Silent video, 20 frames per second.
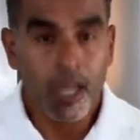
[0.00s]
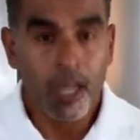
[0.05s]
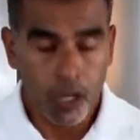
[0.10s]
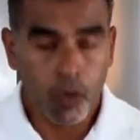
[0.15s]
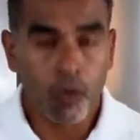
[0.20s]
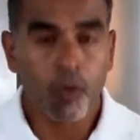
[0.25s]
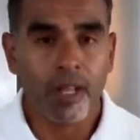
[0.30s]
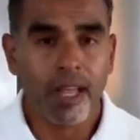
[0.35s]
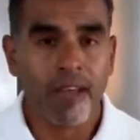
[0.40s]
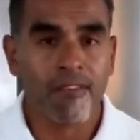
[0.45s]

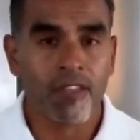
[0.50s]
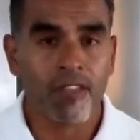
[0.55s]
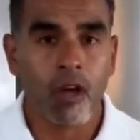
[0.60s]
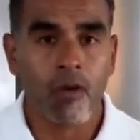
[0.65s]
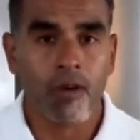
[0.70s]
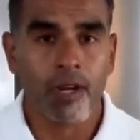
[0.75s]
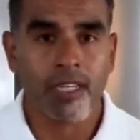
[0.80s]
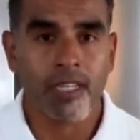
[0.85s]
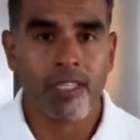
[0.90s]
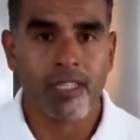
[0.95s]
you will have
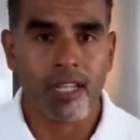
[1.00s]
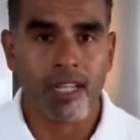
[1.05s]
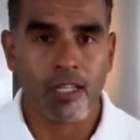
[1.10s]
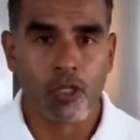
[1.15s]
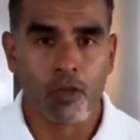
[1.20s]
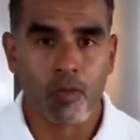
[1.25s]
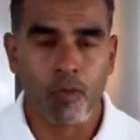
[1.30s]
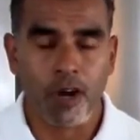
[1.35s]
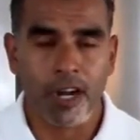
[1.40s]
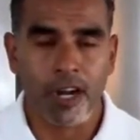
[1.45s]
noticed that
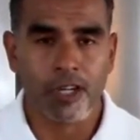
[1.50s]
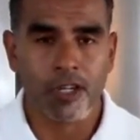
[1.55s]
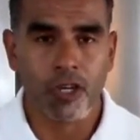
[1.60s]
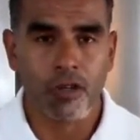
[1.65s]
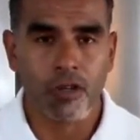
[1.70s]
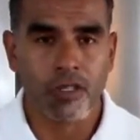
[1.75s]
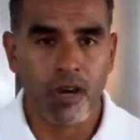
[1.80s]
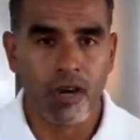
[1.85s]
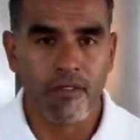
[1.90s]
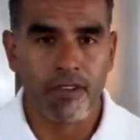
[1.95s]

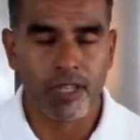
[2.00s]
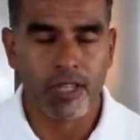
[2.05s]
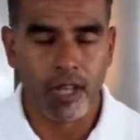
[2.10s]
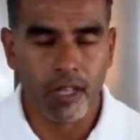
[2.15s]
SmartHQ service